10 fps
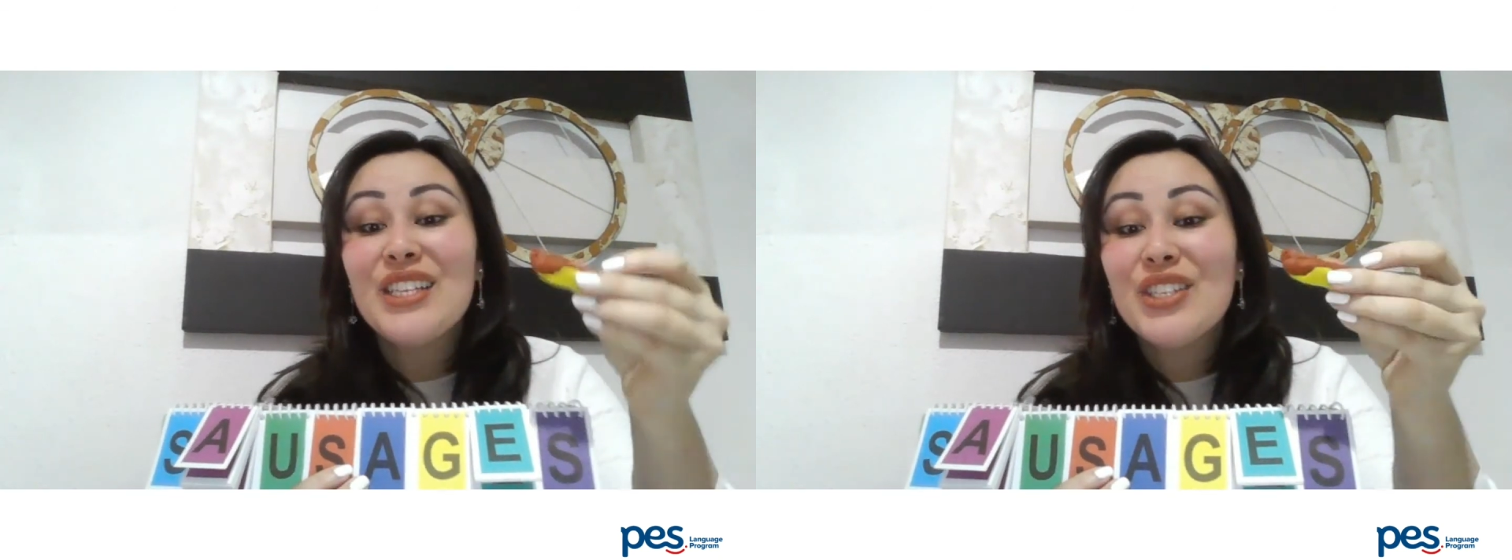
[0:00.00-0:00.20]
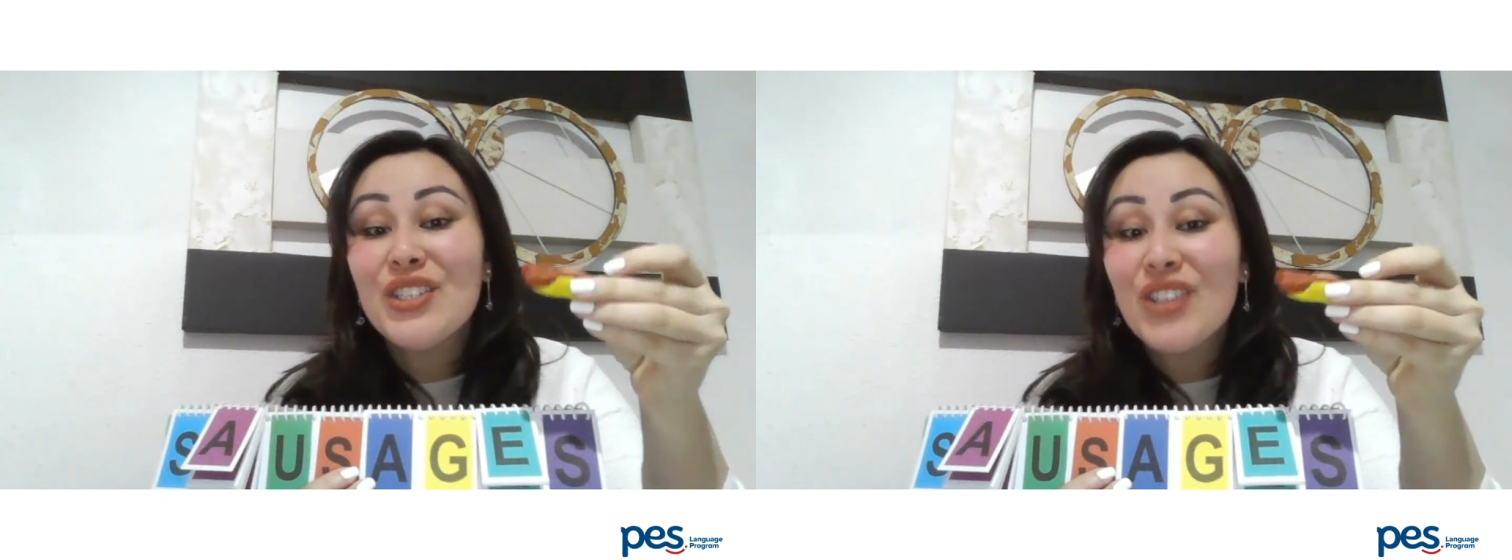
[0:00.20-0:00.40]

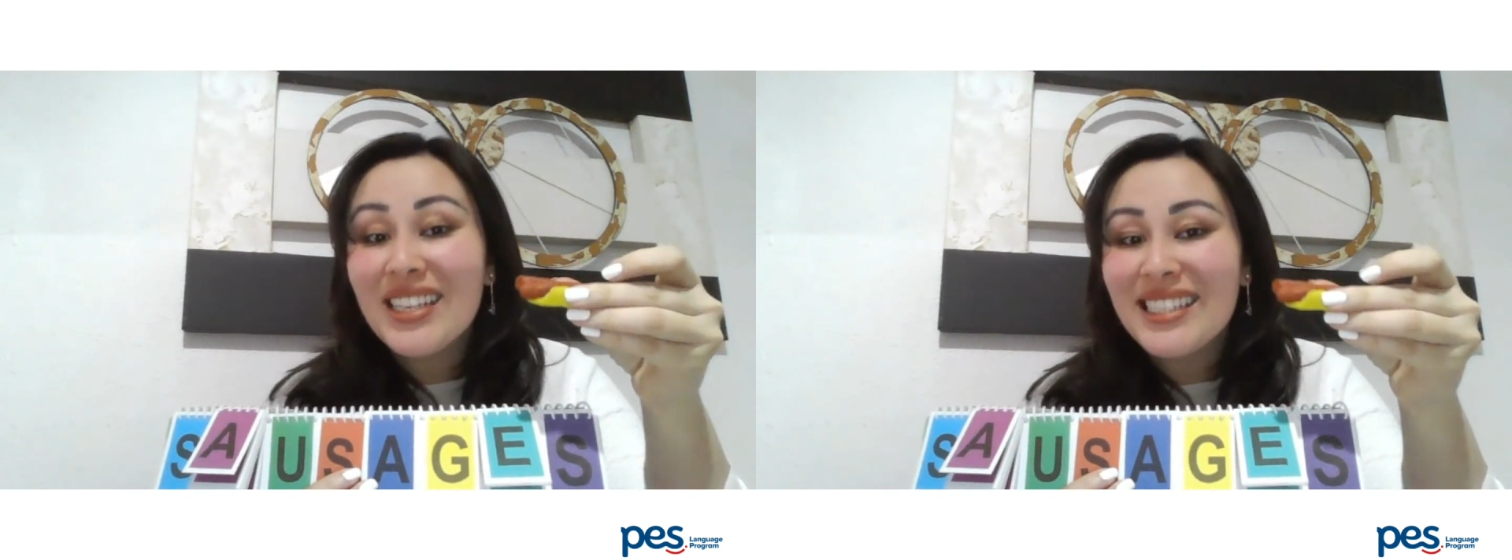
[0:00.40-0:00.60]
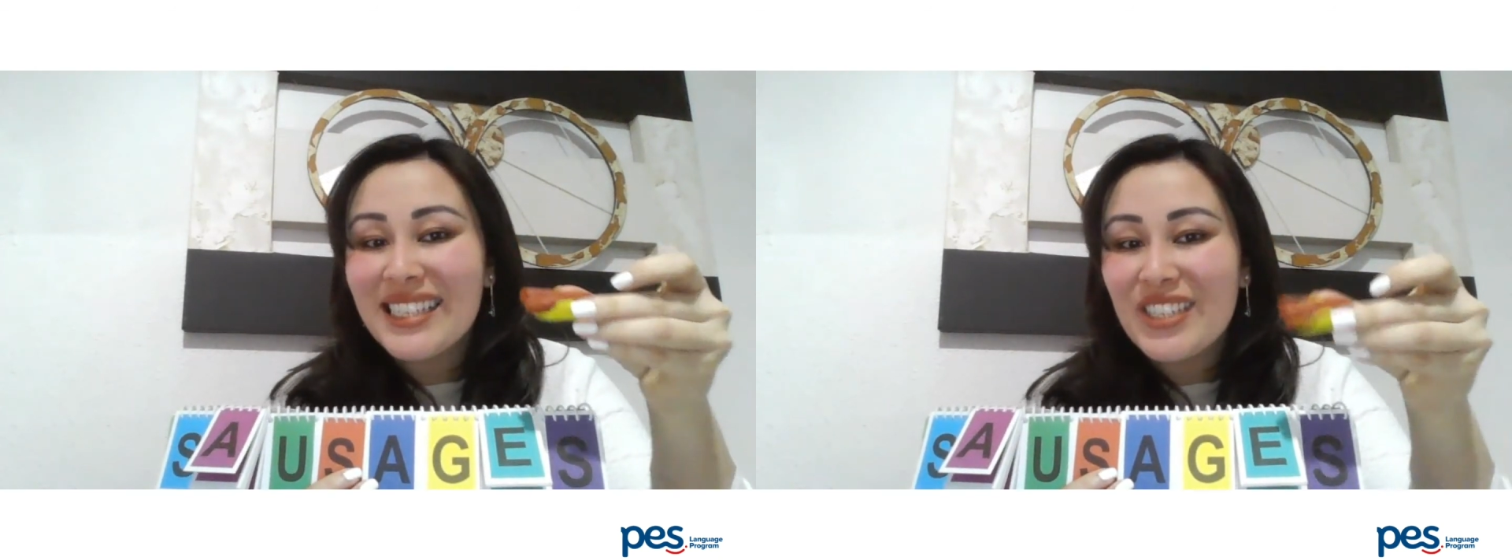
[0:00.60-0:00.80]

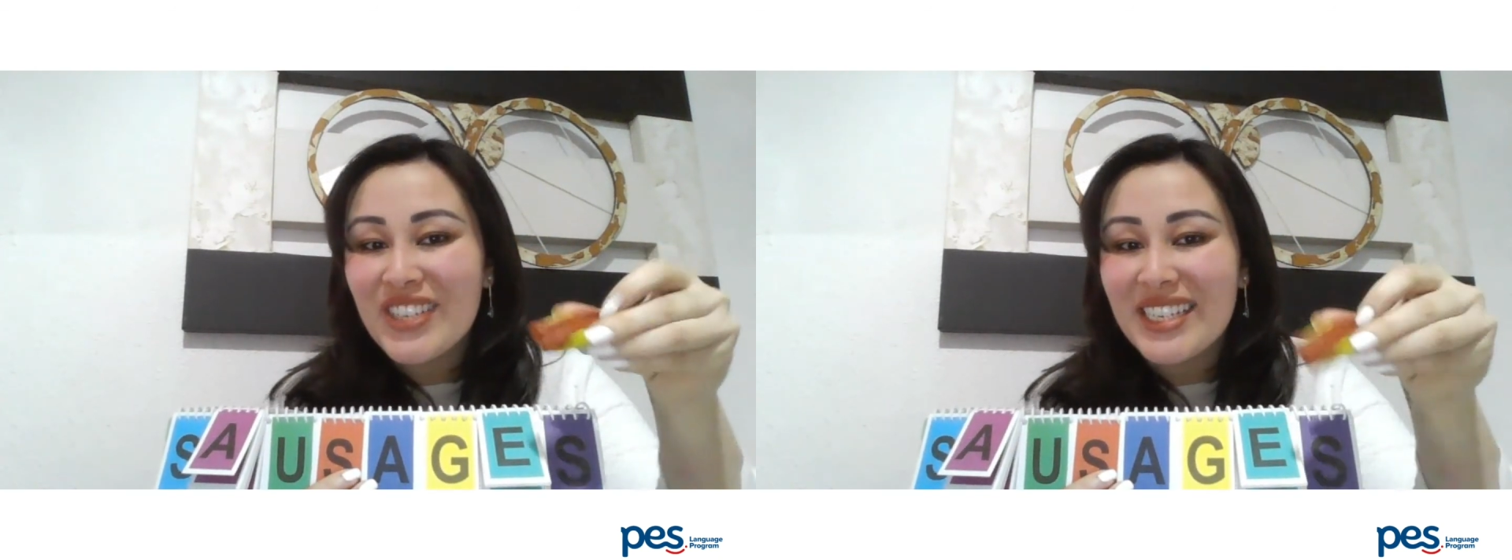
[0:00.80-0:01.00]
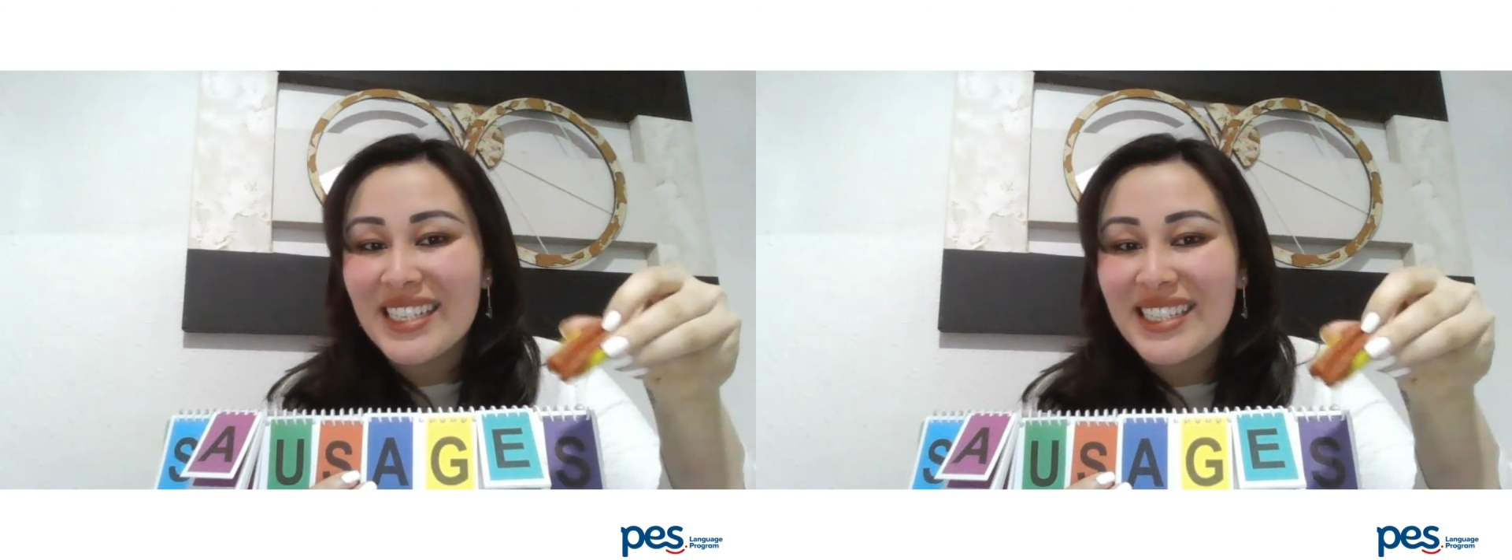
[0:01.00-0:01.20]

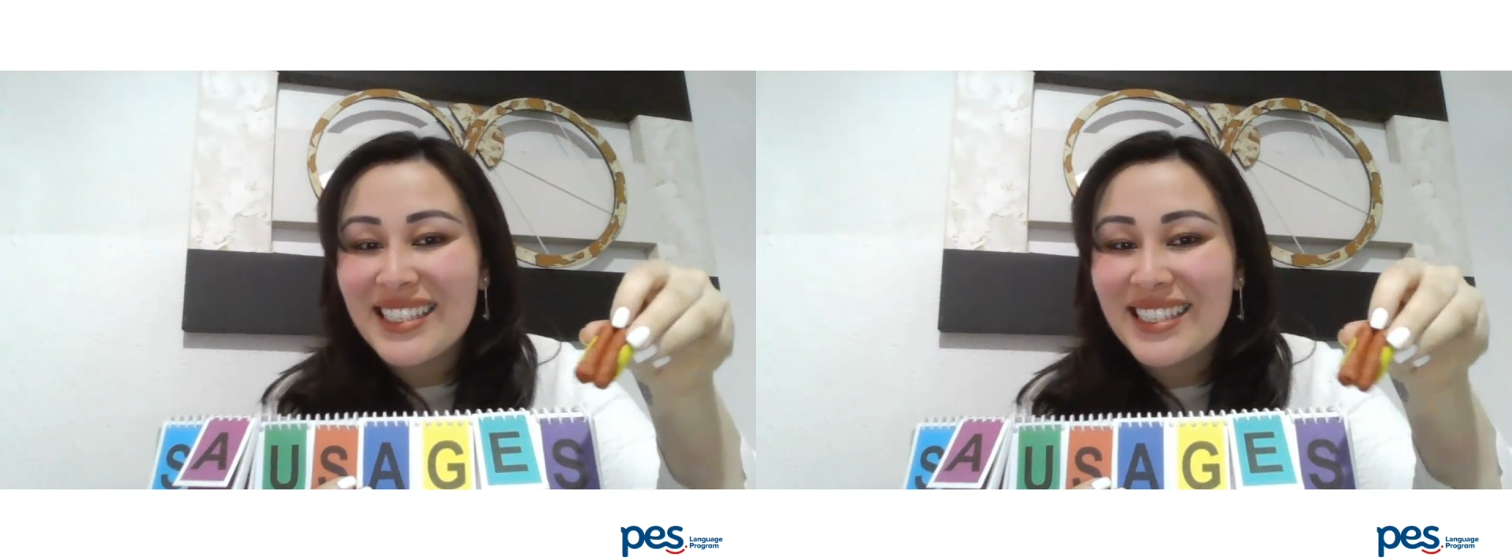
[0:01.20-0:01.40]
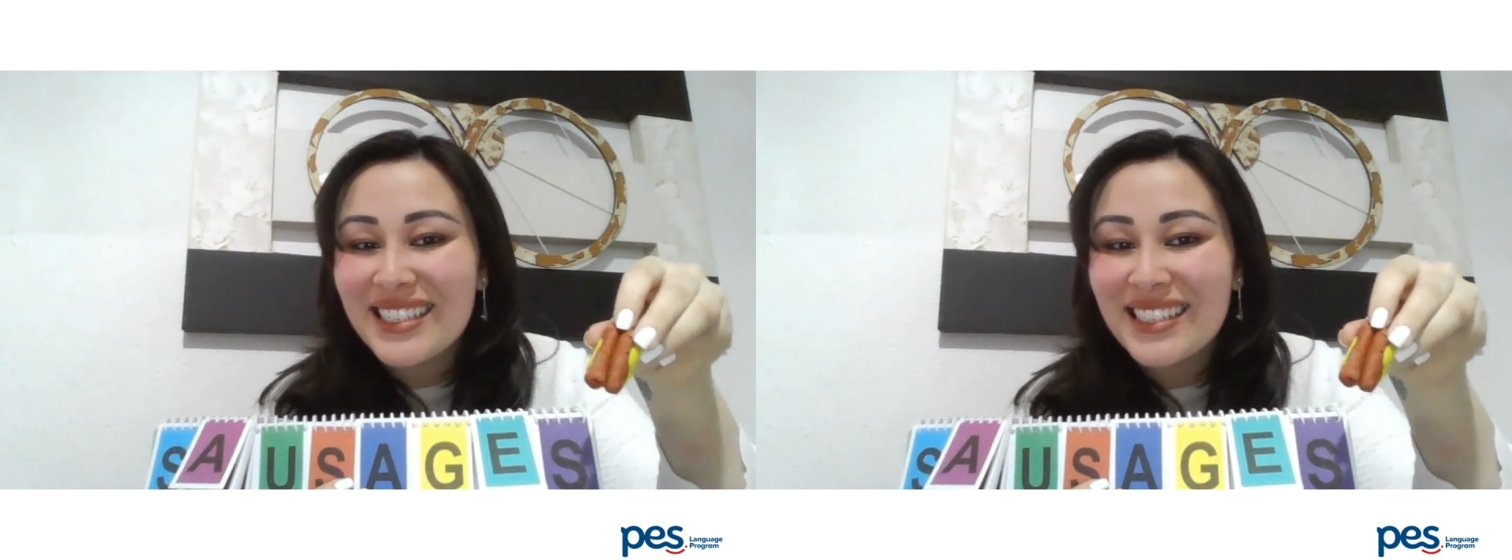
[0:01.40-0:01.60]

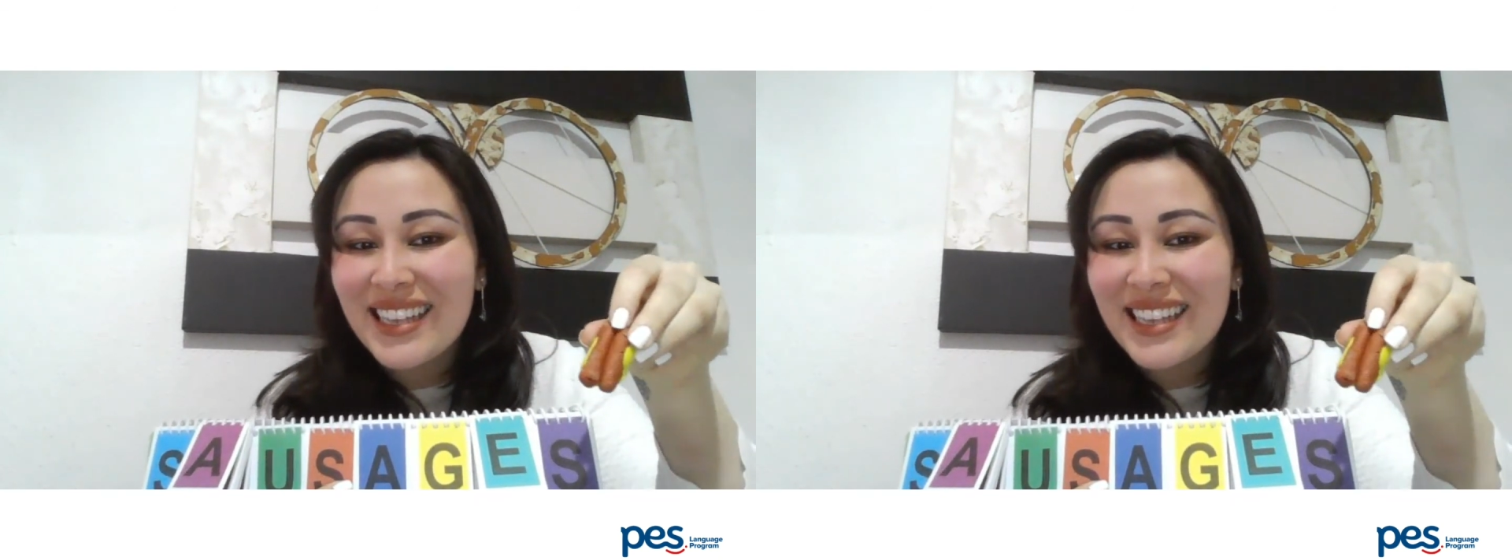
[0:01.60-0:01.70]
Sausages.